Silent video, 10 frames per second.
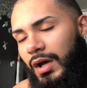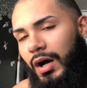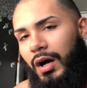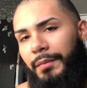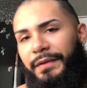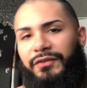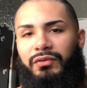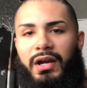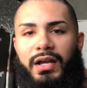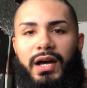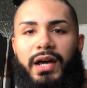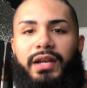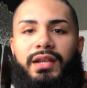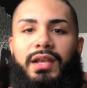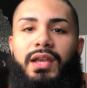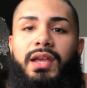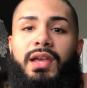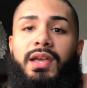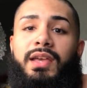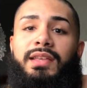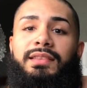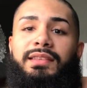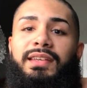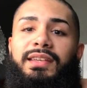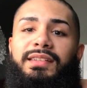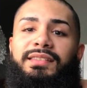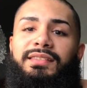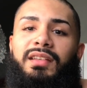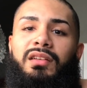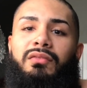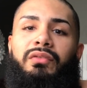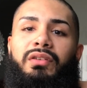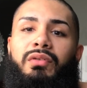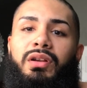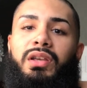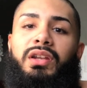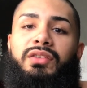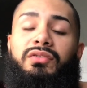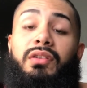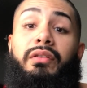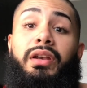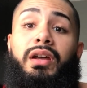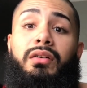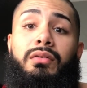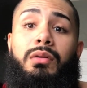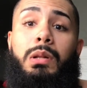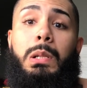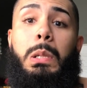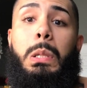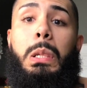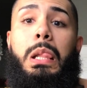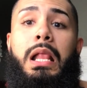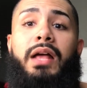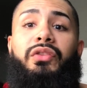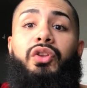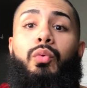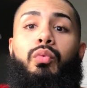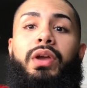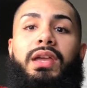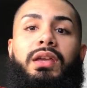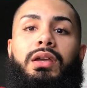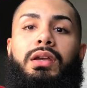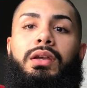That's why I got it. This, I don't really want to get into that right now. The wing.